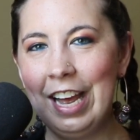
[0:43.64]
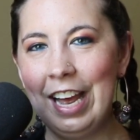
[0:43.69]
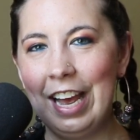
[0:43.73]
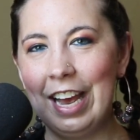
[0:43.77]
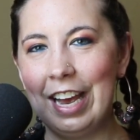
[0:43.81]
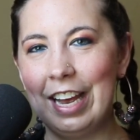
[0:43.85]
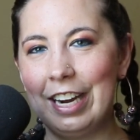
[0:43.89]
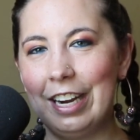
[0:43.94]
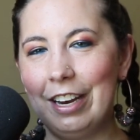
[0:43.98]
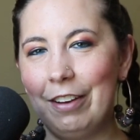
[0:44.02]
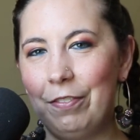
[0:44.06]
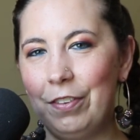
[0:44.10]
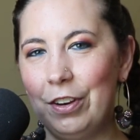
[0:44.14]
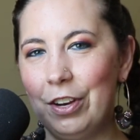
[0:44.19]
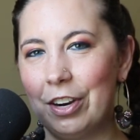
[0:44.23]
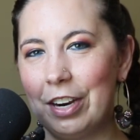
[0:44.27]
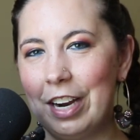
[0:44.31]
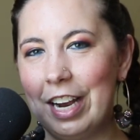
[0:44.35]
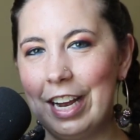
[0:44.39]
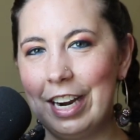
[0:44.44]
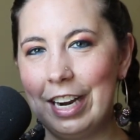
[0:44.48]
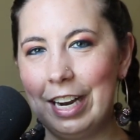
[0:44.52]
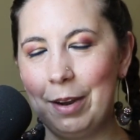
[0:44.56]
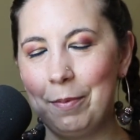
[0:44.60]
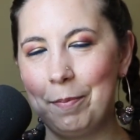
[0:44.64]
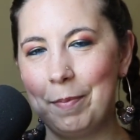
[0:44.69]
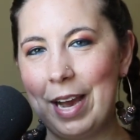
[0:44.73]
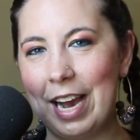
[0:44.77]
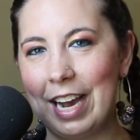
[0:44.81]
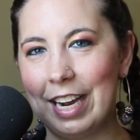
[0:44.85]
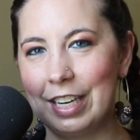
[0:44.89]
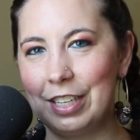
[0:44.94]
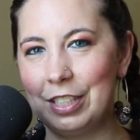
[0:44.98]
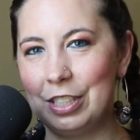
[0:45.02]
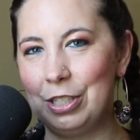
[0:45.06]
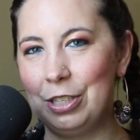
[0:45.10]
And if you're heading
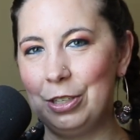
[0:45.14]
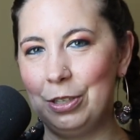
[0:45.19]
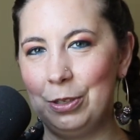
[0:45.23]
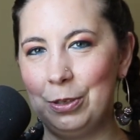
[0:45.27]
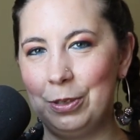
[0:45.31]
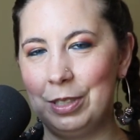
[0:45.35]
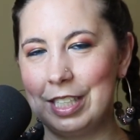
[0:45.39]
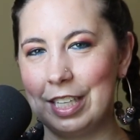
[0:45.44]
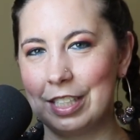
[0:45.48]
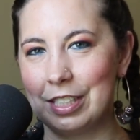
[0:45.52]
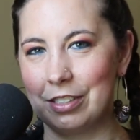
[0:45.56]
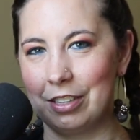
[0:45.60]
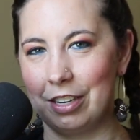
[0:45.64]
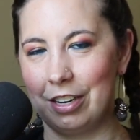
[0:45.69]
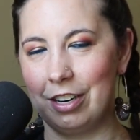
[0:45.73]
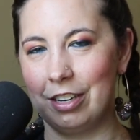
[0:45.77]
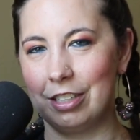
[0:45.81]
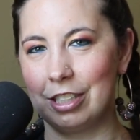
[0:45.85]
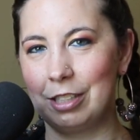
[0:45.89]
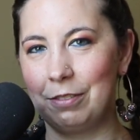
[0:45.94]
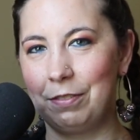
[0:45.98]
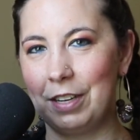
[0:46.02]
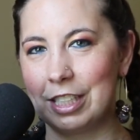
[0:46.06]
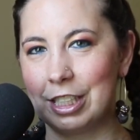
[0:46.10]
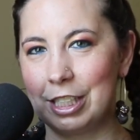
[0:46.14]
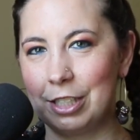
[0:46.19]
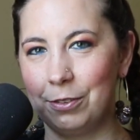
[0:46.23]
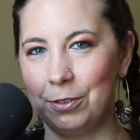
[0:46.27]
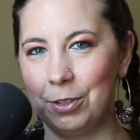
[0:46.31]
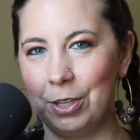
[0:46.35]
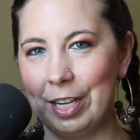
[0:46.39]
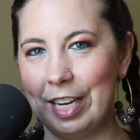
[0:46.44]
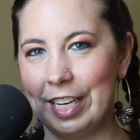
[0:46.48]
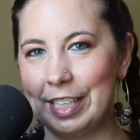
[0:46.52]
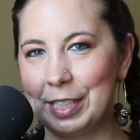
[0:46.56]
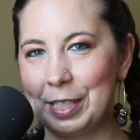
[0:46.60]
back to Desert Hearts
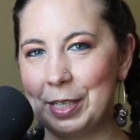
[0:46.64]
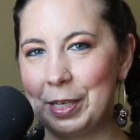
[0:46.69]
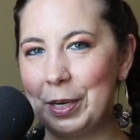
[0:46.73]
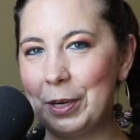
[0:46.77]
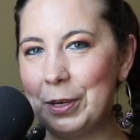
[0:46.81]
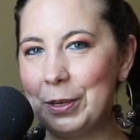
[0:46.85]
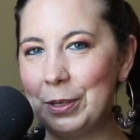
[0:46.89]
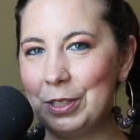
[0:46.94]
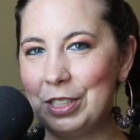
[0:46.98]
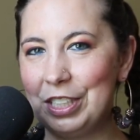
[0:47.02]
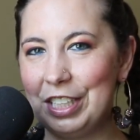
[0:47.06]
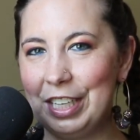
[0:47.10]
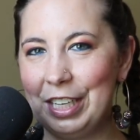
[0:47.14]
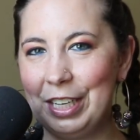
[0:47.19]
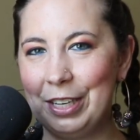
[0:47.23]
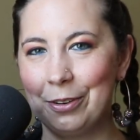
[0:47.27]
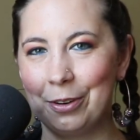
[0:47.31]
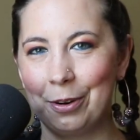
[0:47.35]
Festival as an OG,